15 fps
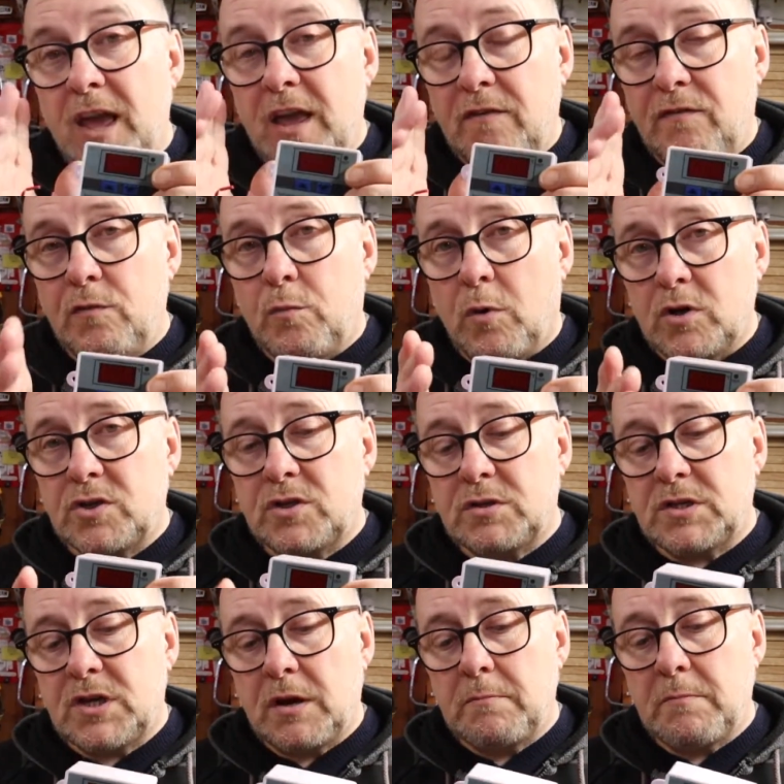If you
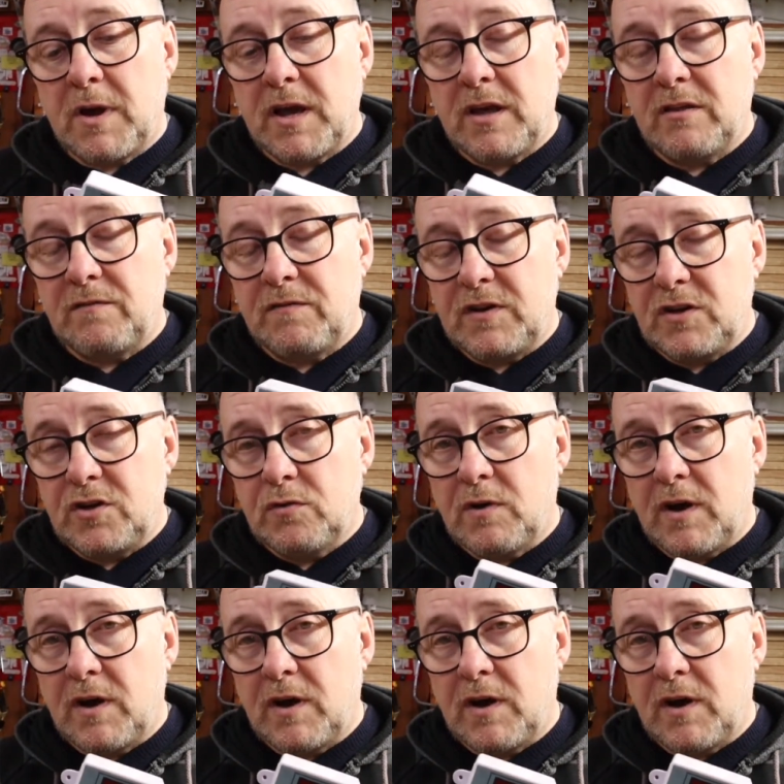watch my other video,